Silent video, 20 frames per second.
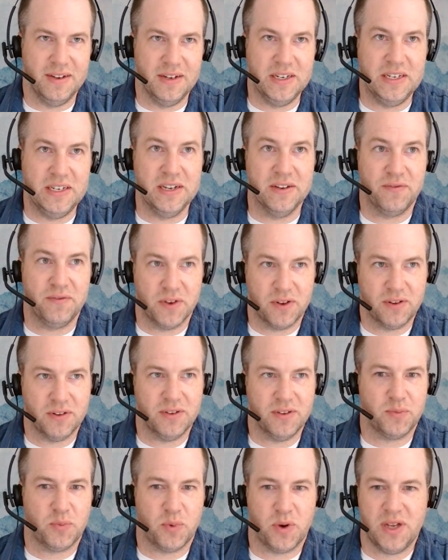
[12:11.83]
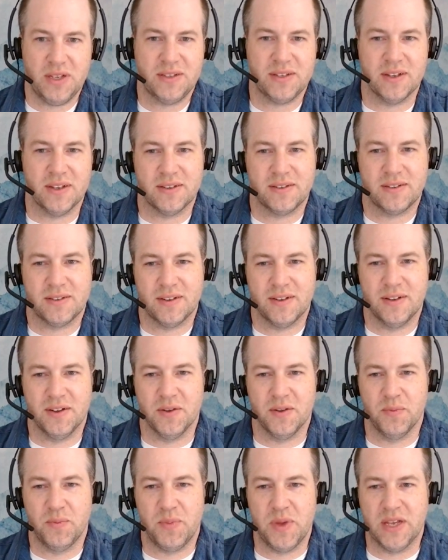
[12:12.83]
difficult process
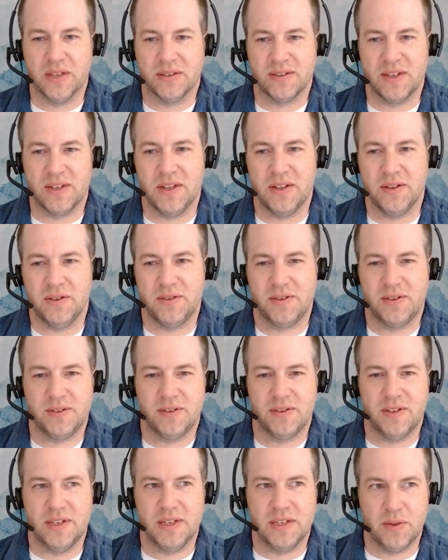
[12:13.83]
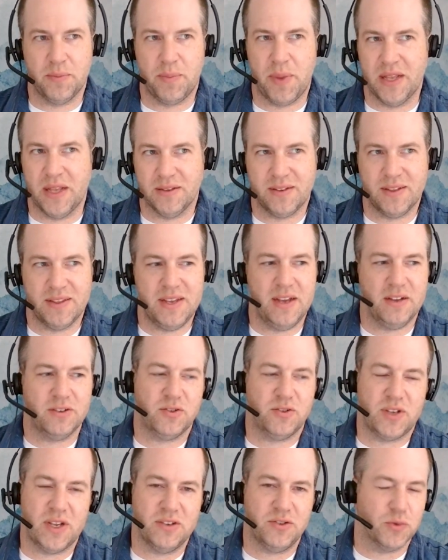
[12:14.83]
because it depends on the
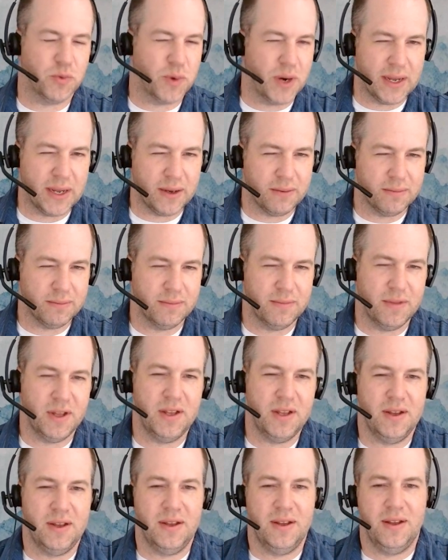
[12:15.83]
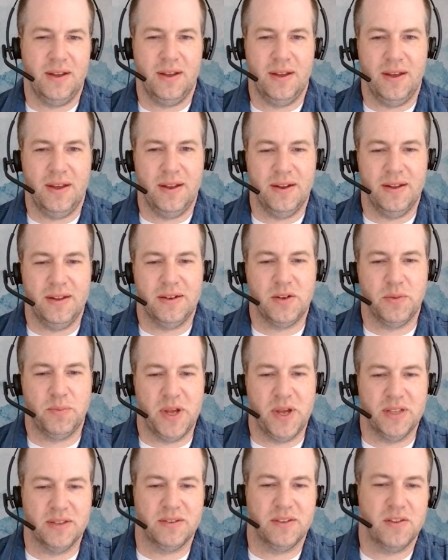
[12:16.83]
exercise you're running and it
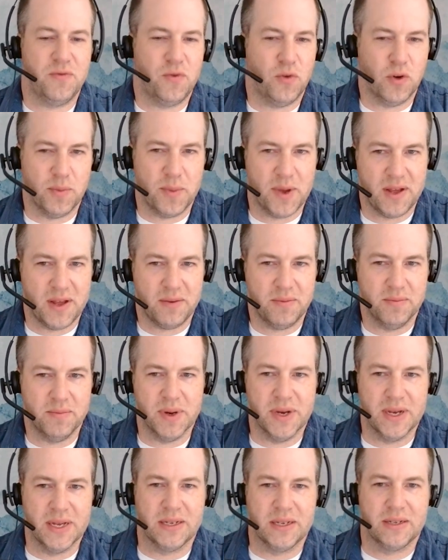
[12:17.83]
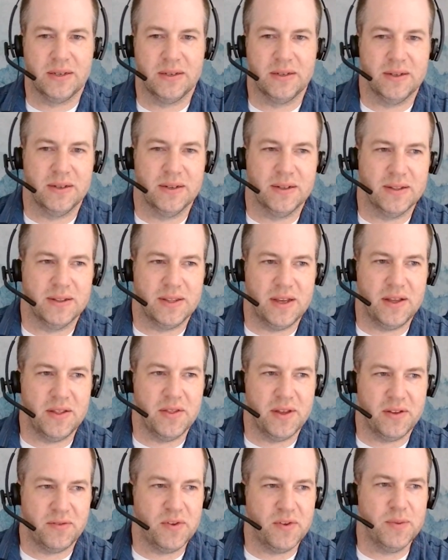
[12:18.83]
depends on the format. But
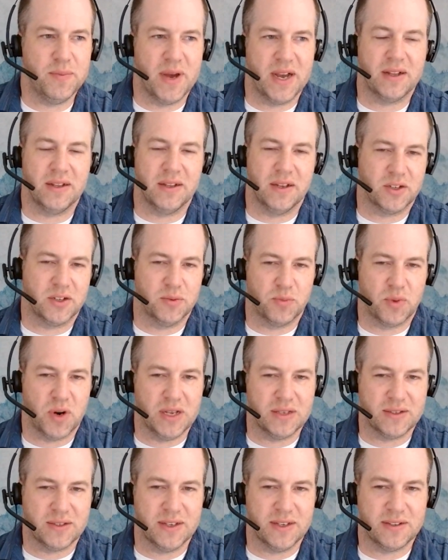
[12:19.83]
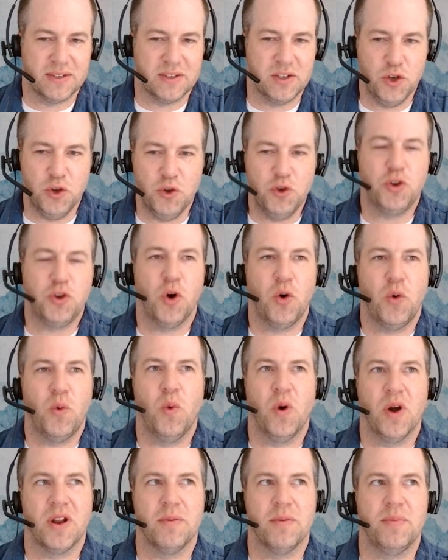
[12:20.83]
that feedback collection process, you don't
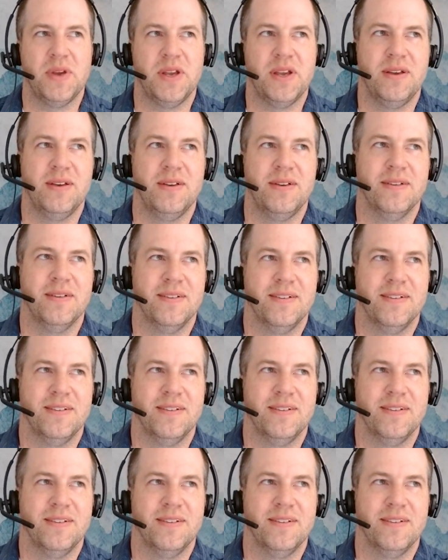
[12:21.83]
want to be